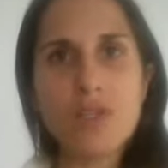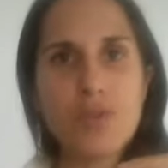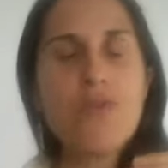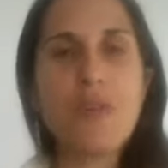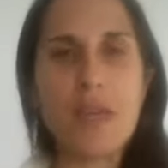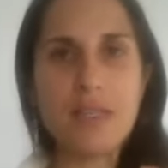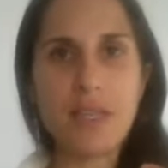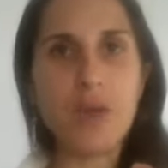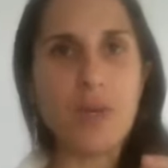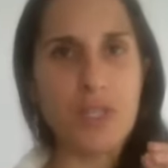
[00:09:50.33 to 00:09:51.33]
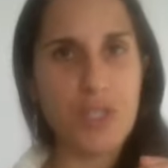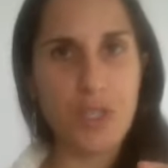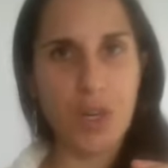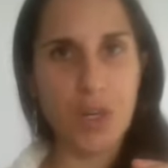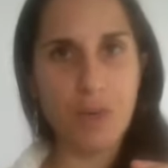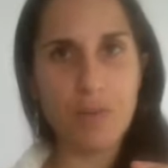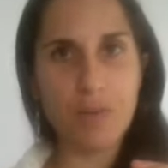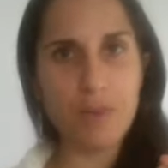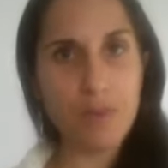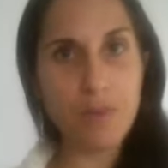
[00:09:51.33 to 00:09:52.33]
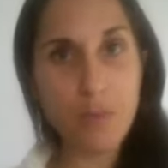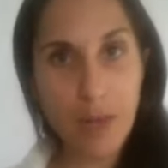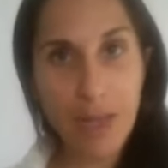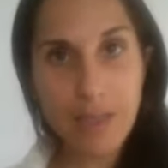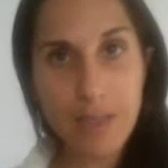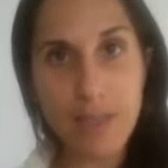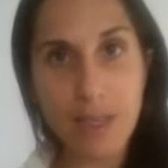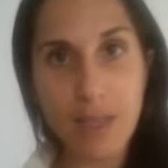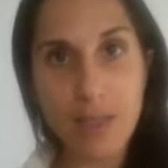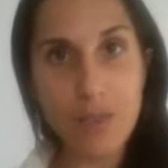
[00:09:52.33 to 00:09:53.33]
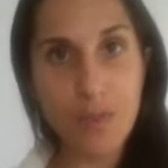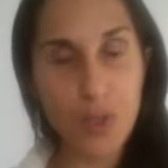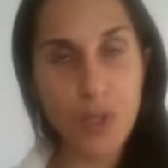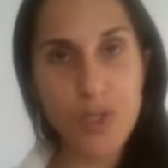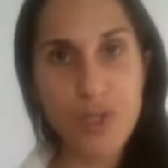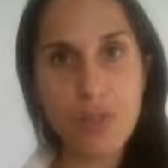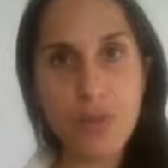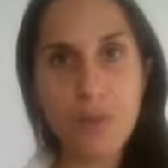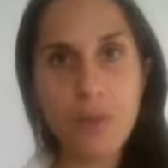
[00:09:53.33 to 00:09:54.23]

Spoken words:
2 things that you can start practicing is first,